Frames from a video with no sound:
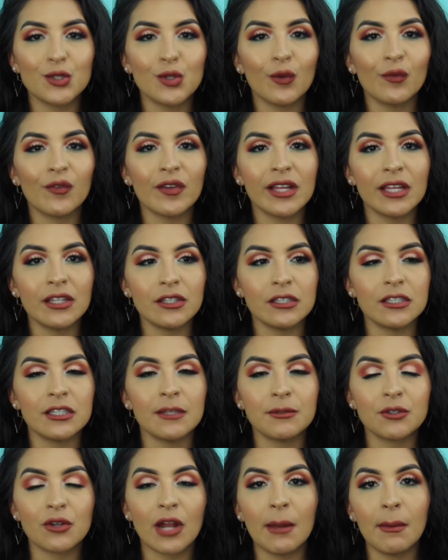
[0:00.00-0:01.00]
Don't forget to
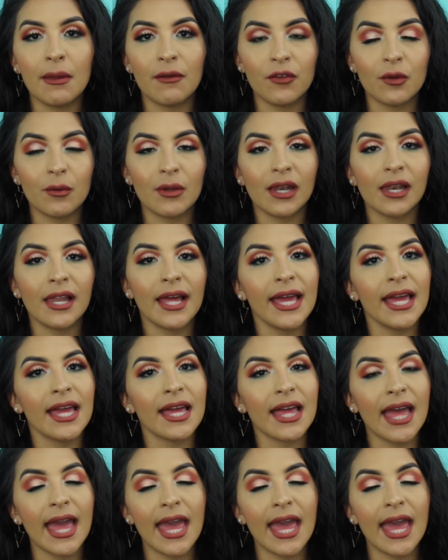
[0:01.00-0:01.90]
subscribe if you would like,